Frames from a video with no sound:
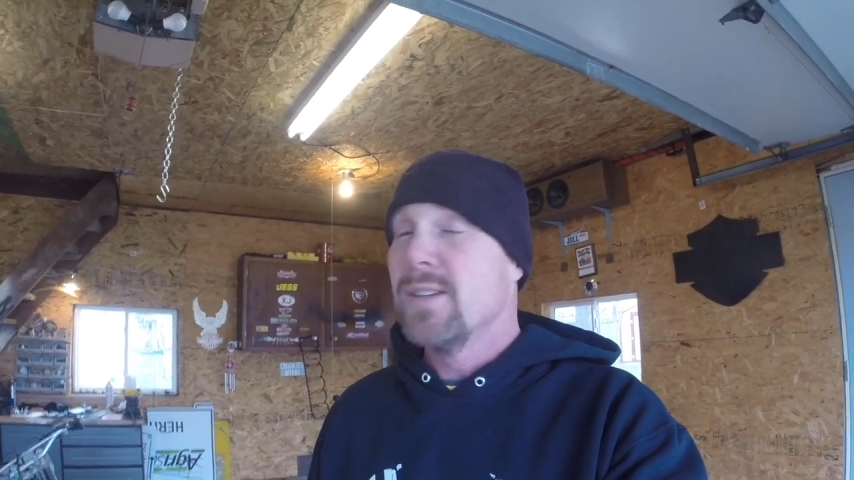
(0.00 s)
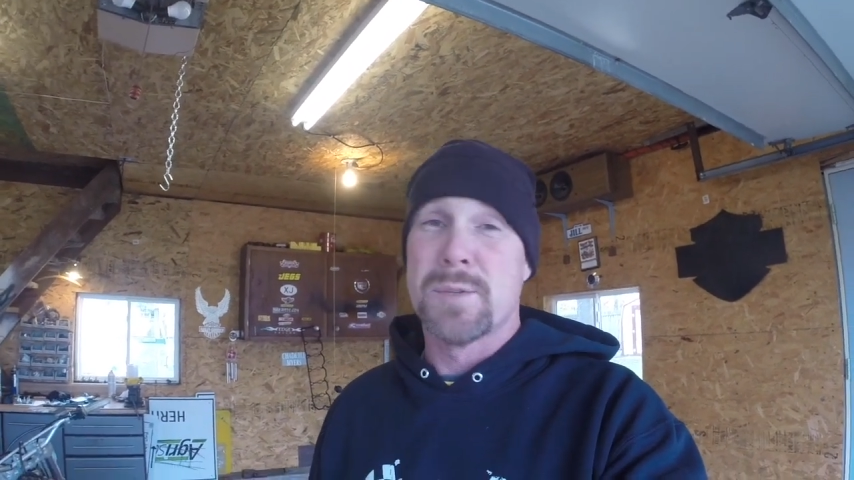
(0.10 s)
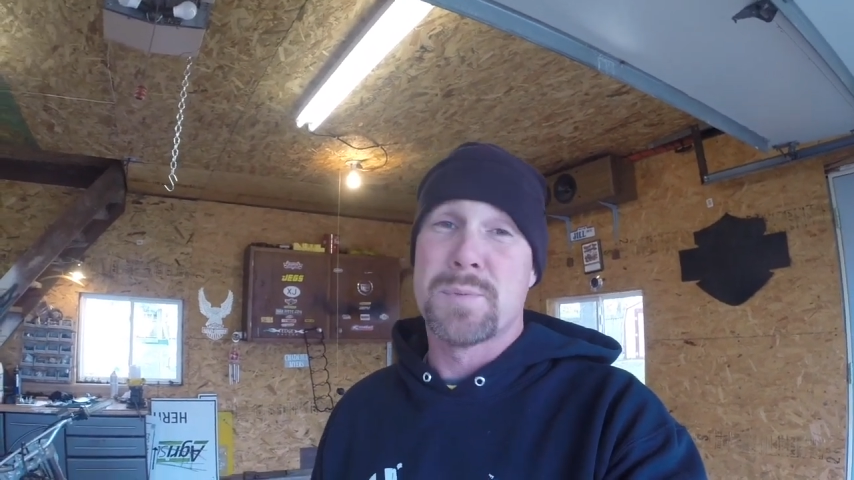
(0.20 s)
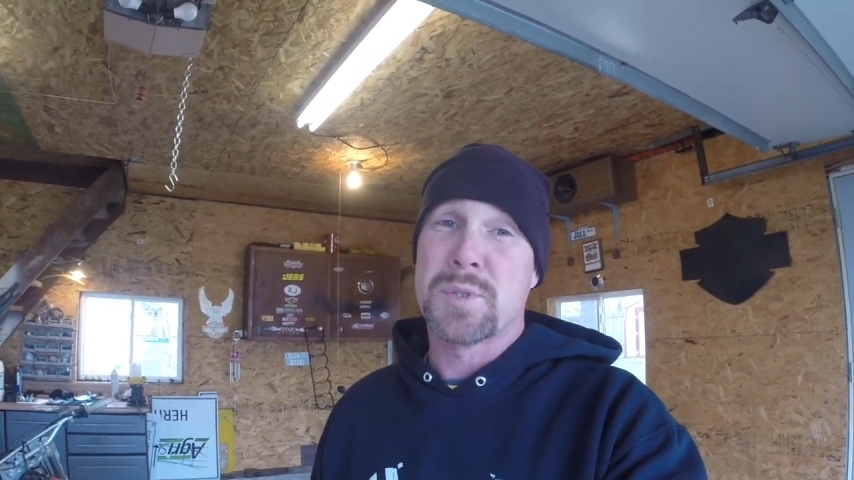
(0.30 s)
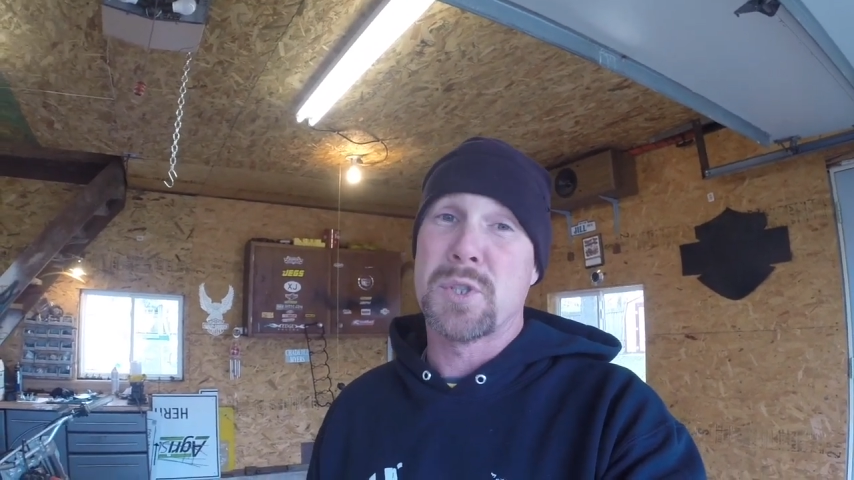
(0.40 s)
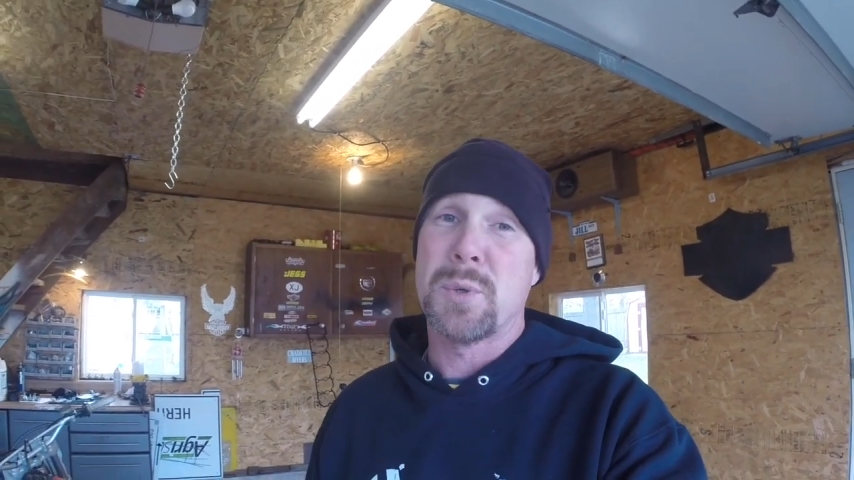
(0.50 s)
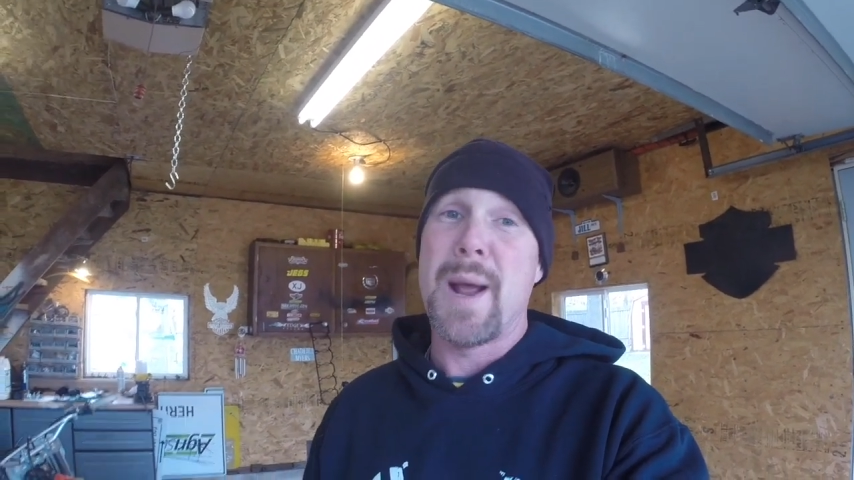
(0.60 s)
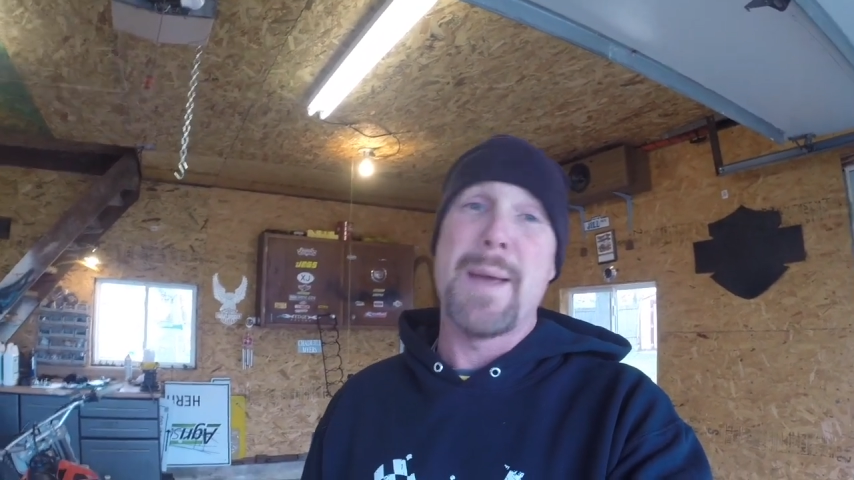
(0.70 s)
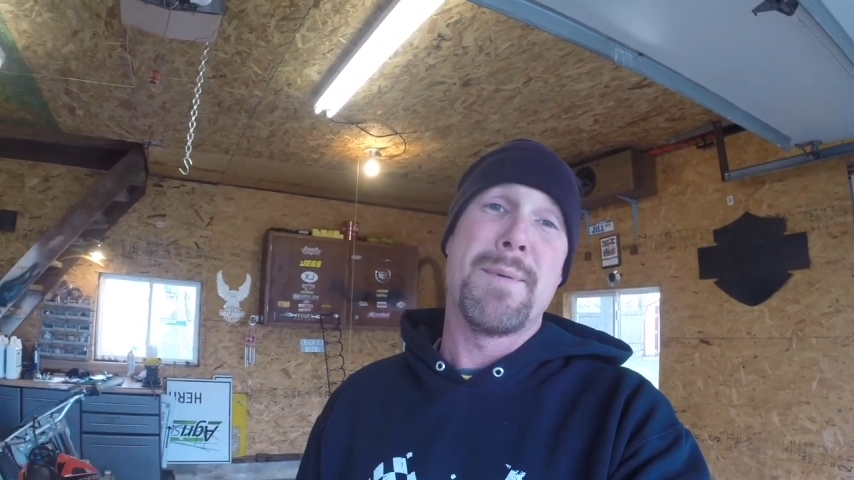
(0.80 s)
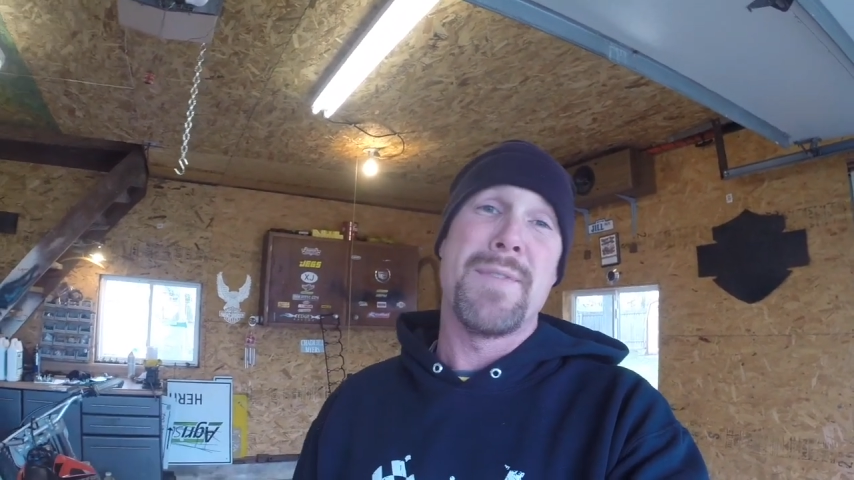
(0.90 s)

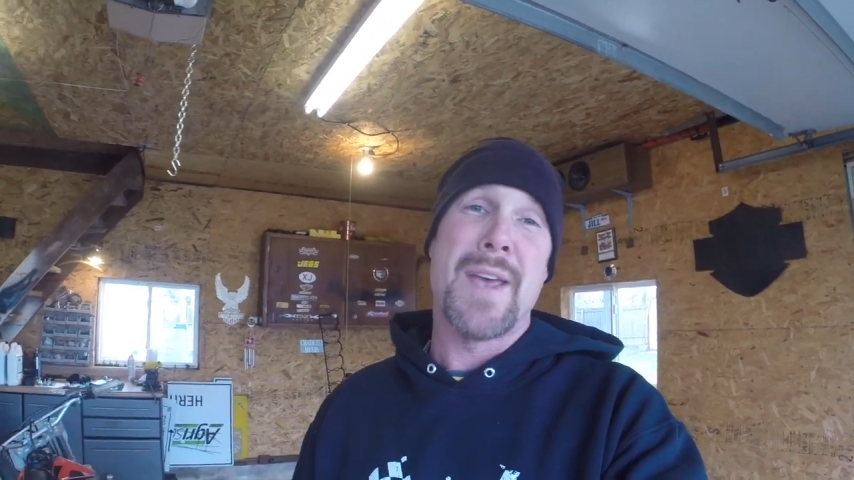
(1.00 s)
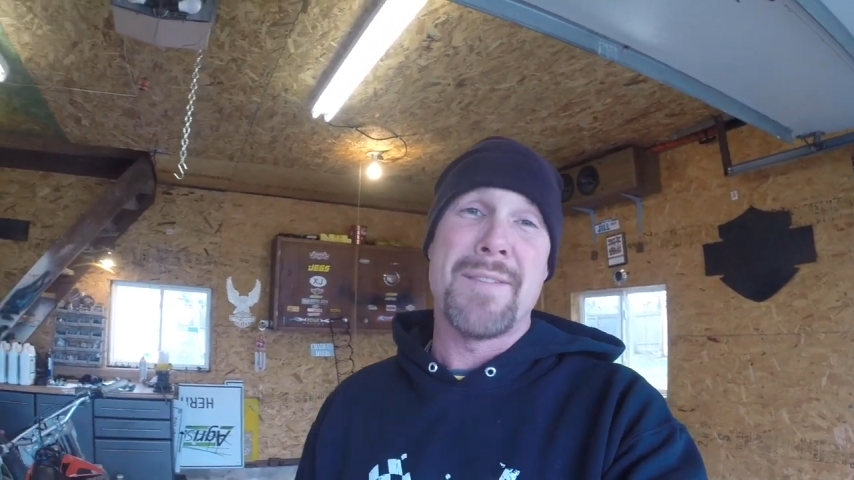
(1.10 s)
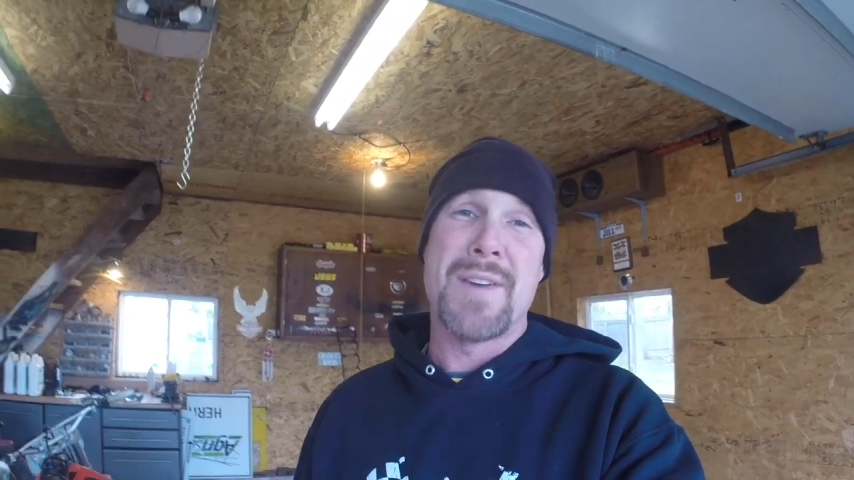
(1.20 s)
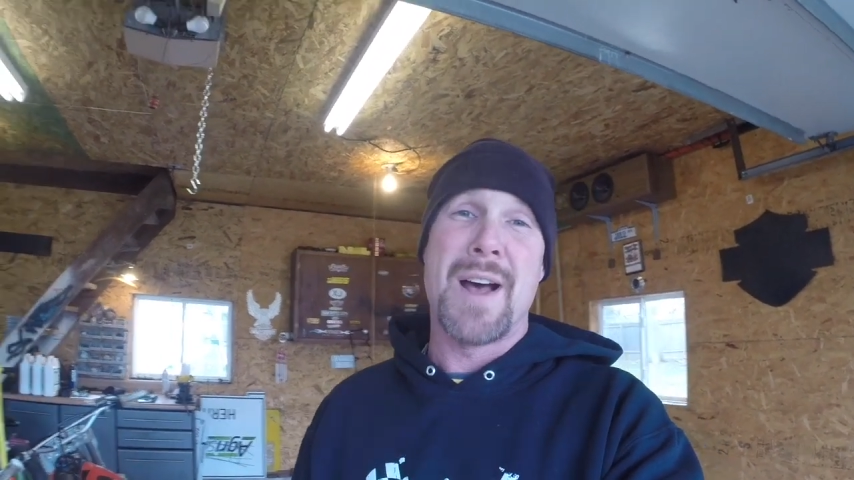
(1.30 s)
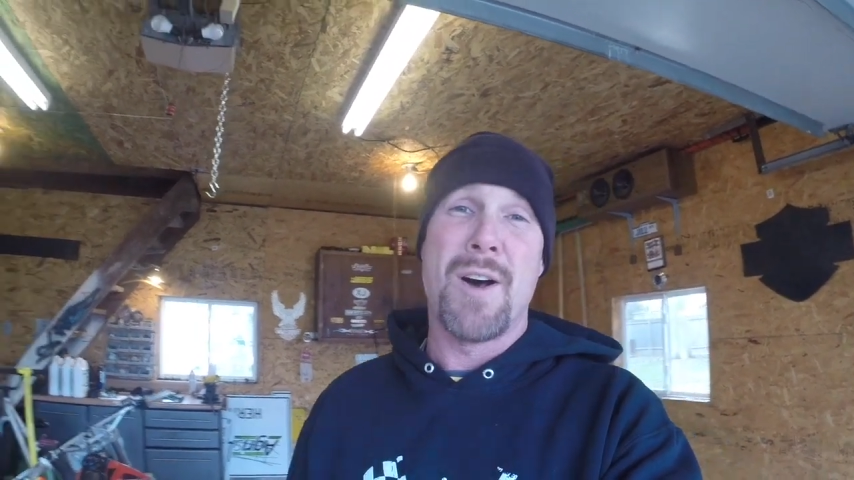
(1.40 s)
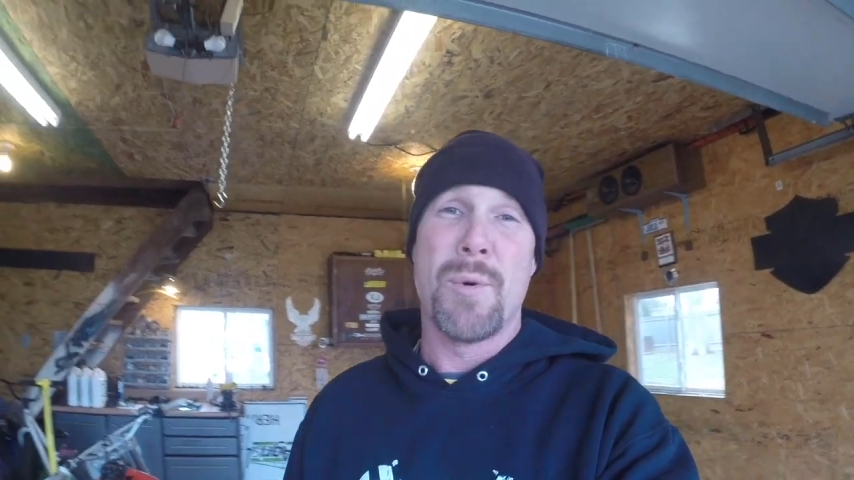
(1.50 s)
subscribe if you have not